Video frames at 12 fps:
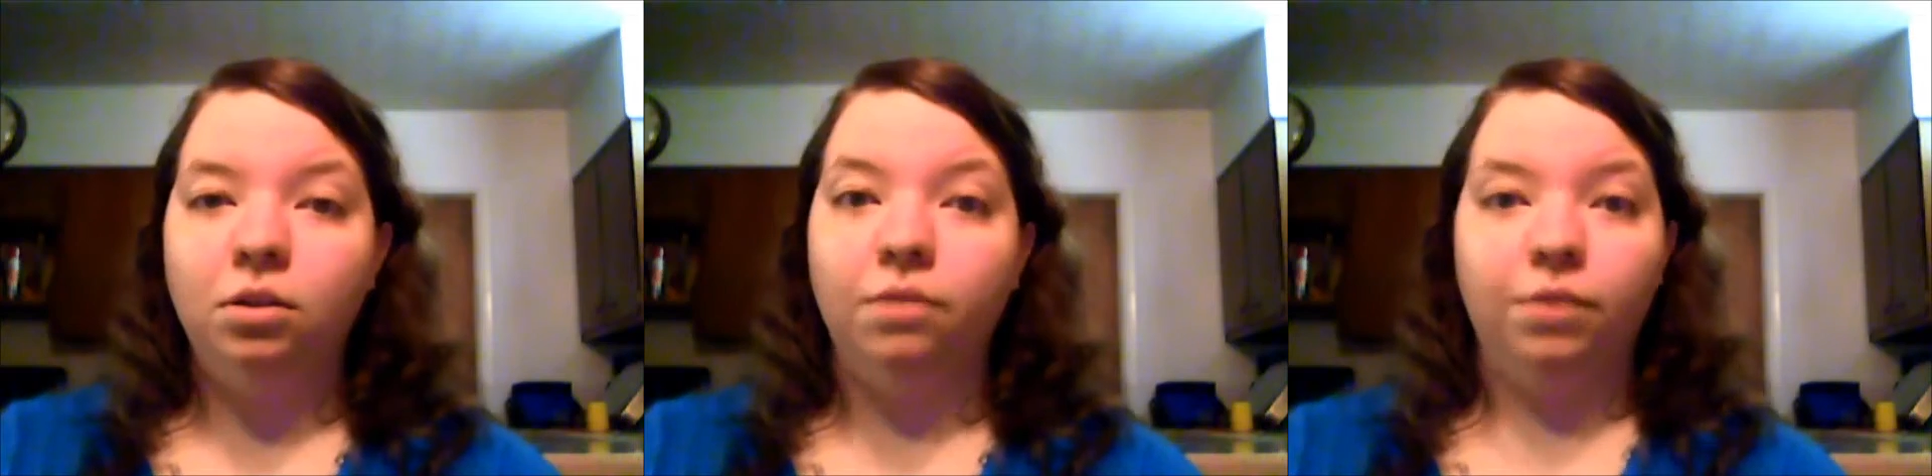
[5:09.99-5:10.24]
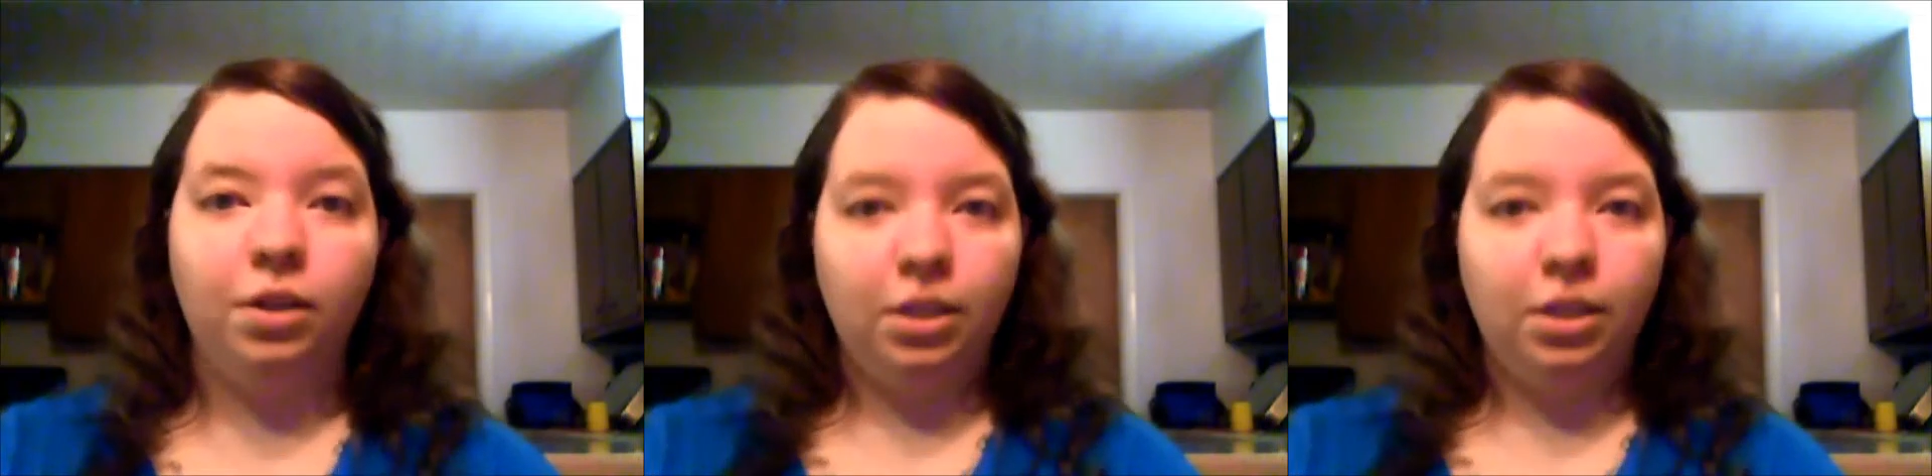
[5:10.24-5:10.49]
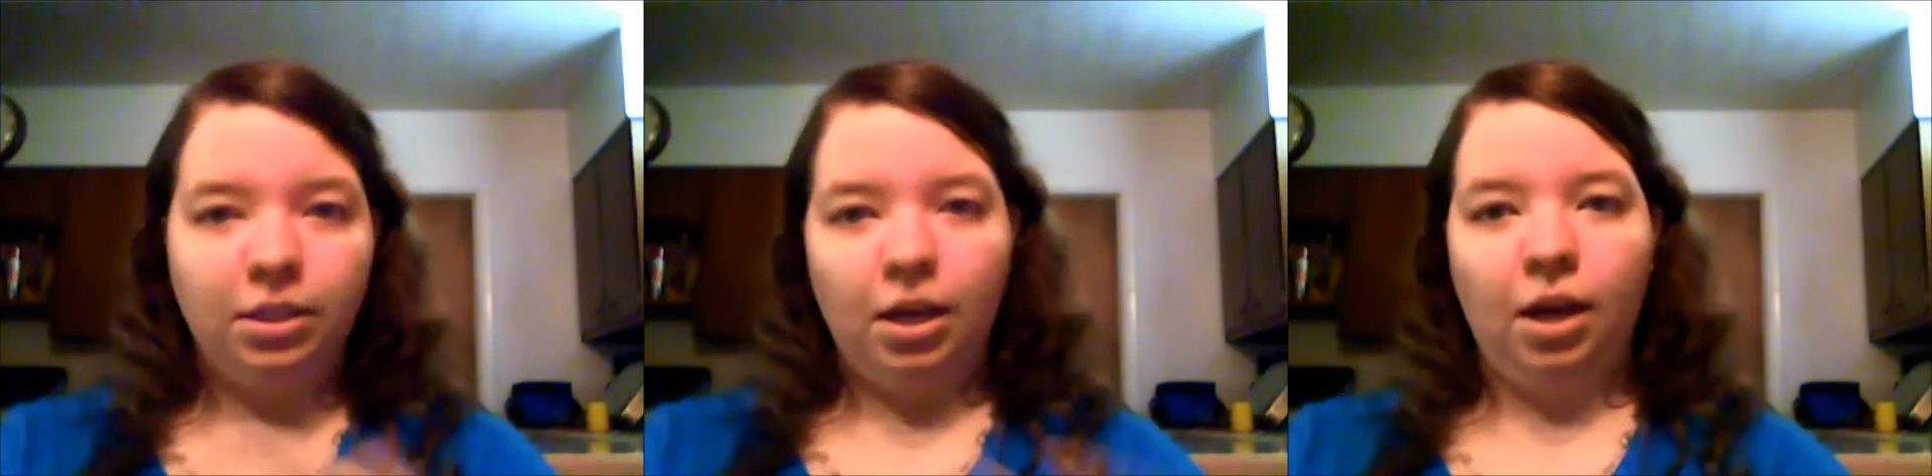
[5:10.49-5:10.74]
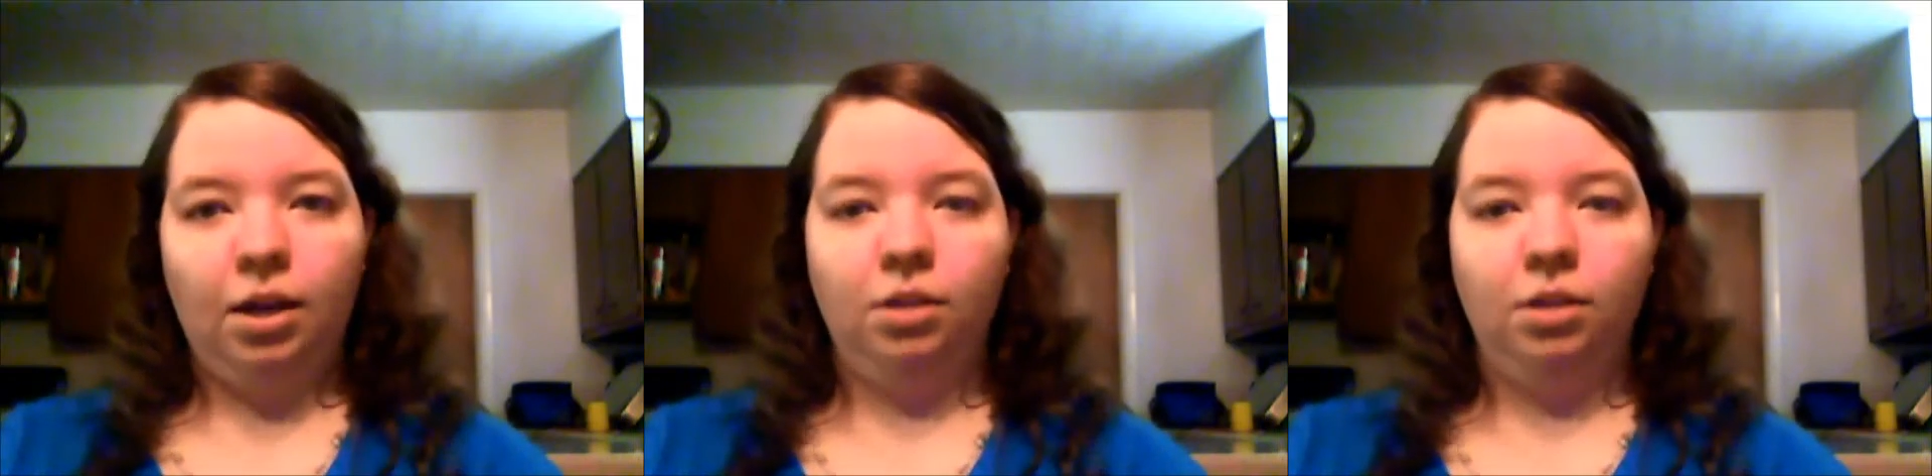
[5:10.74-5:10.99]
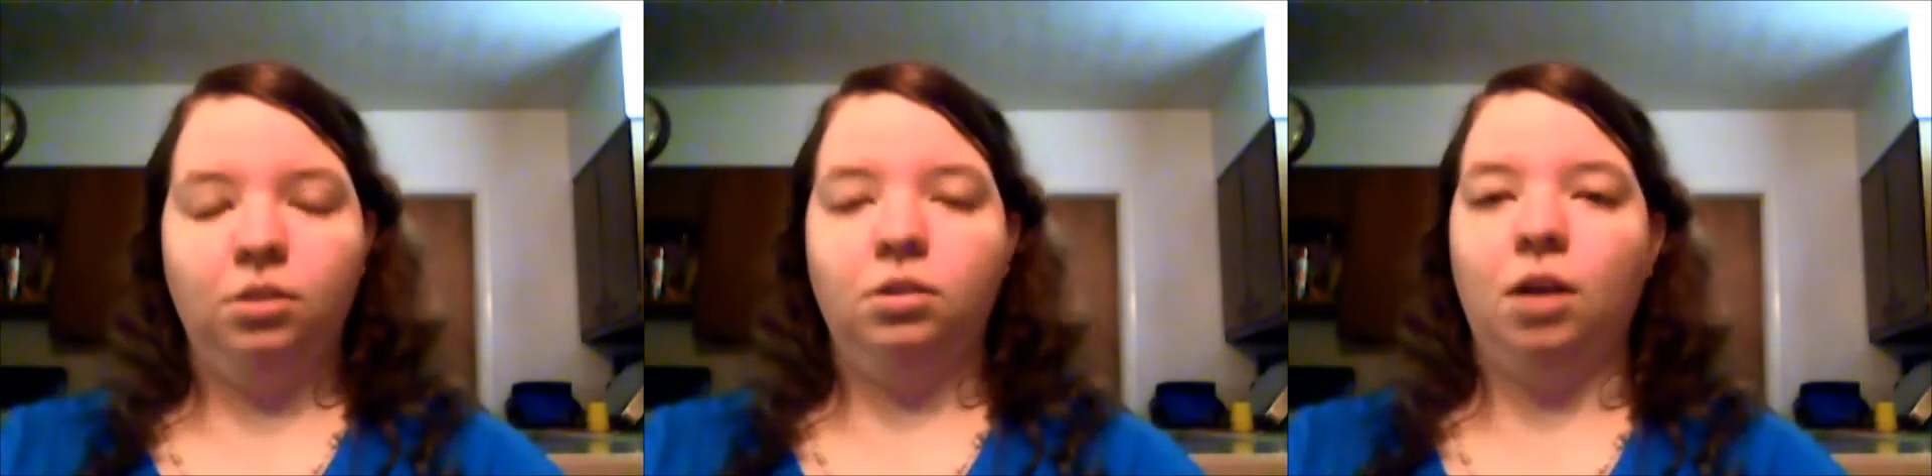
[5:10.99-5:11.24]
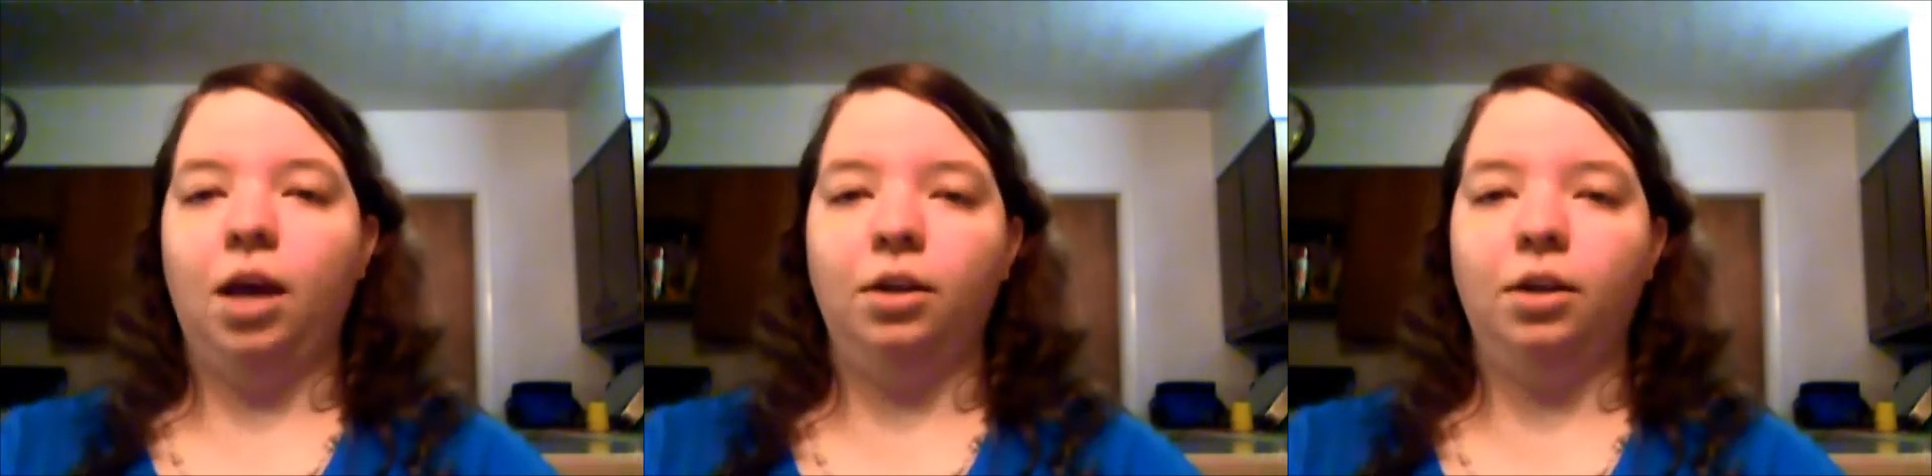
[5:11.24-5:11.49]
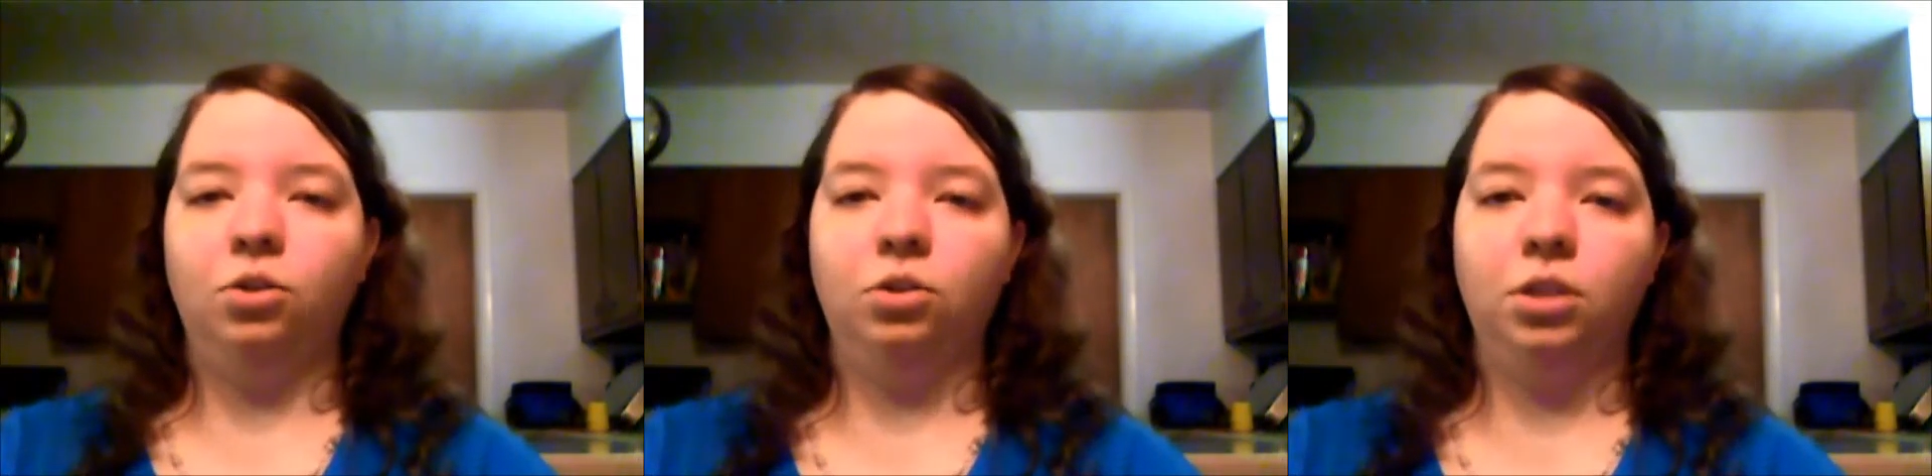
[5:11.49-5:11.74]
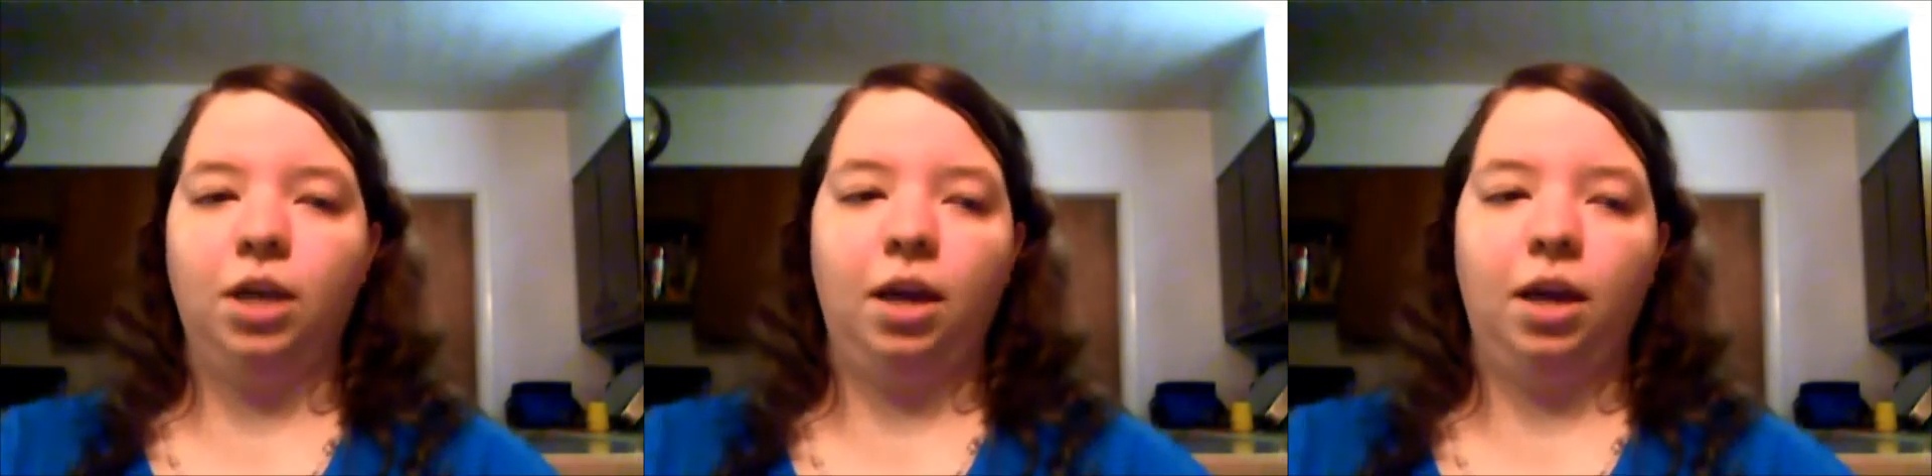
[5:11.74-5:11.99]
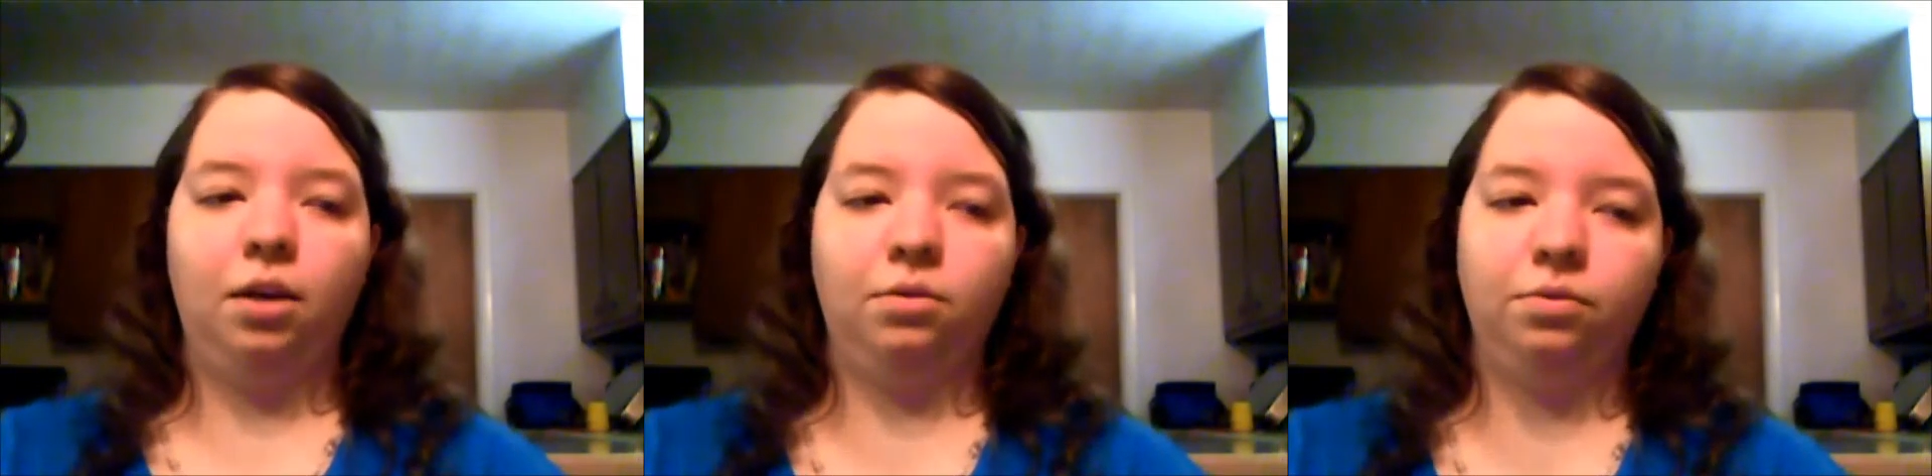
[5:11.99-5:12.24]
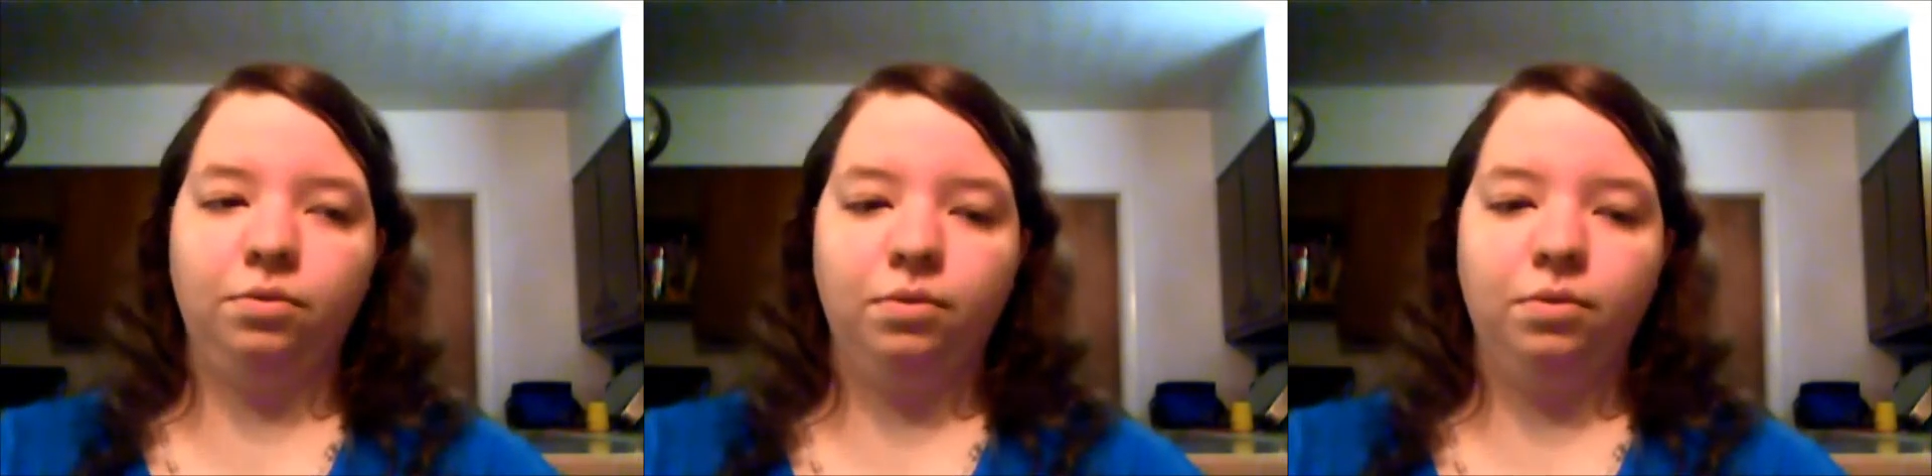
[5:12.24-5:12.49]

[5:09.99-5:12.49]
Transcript: of various kinds. I usually have